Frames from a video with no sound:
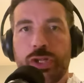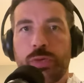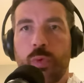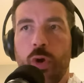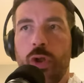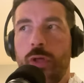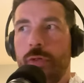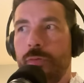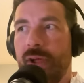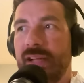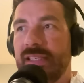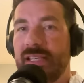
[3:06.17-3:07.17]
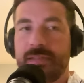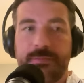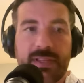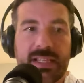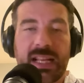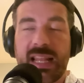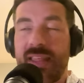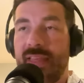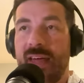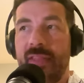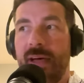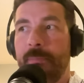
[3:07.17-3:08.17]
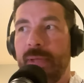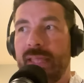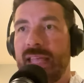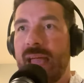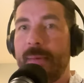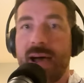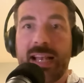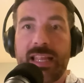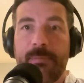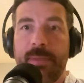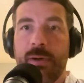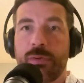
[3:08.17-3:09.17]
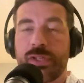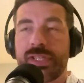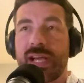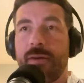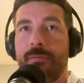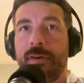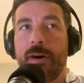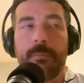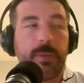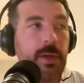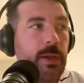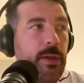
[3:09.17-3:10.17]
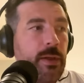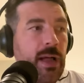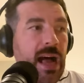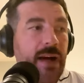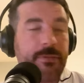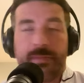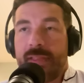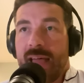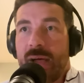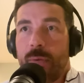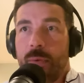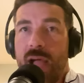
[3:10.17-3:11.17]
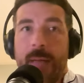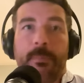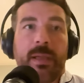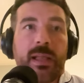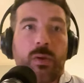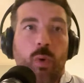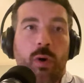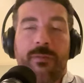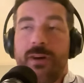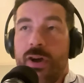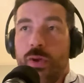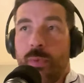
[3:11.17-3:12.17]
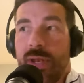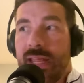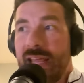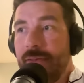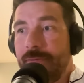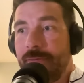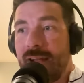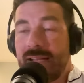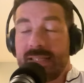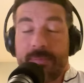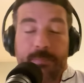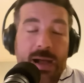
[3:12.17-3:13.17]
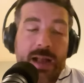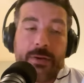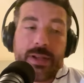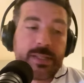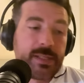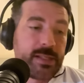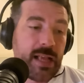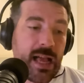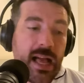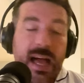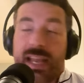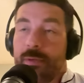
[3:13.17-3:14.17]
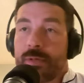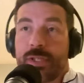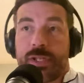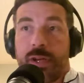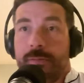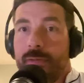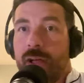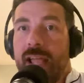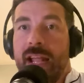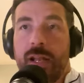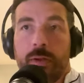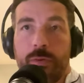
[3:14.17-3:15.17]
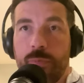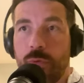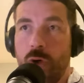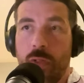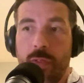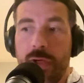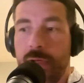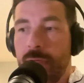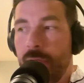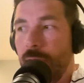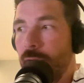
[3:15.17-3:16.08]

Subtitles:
just weren't at the races. Physically, they had that big game. How do you build yourself up after that epic quarterfinal win against France in Paris? And it was tough. Like, England were on the